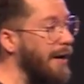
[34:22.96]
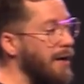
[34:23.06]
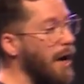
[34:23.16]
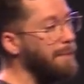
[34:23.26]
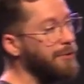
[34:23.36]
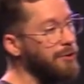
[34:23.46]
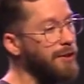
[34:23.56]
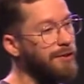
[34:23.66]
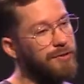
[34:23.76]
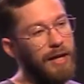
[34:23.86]
had an
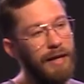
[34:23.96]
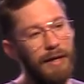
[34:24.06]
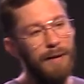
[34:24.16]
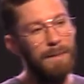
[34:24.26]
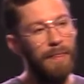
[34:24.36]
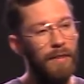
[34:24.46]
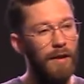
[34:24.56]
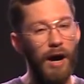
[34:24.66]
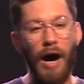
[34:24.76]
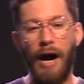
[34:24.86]
opportunity to say,
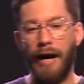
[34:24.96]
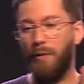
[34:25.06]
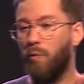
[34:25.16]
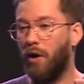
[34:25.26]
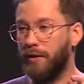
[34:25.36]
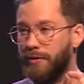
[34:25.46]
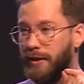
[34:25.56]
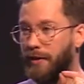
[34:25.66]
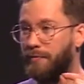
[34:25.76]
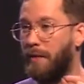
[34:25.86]
I want to
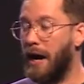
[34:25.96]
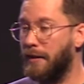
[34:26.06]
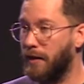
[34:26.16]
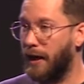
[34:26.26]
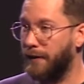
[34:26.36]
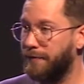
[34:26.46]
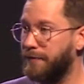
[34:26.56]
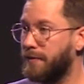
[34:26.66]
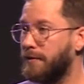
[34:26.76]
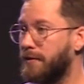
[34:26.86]
give my
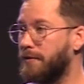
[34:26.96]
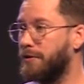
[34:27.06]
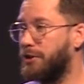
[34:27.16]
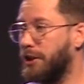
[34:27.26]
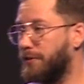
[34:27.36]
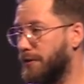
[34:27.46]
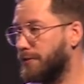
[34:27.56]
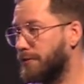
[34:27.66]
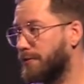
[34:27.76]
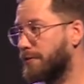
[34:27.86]
life to
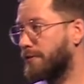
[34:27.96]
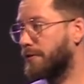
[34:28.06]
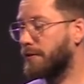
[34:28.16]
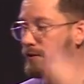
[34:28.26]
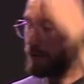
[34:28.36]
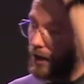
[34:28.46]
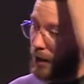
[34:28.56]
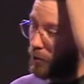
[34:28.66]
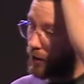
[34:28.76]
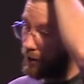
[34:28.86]
Jesus. I want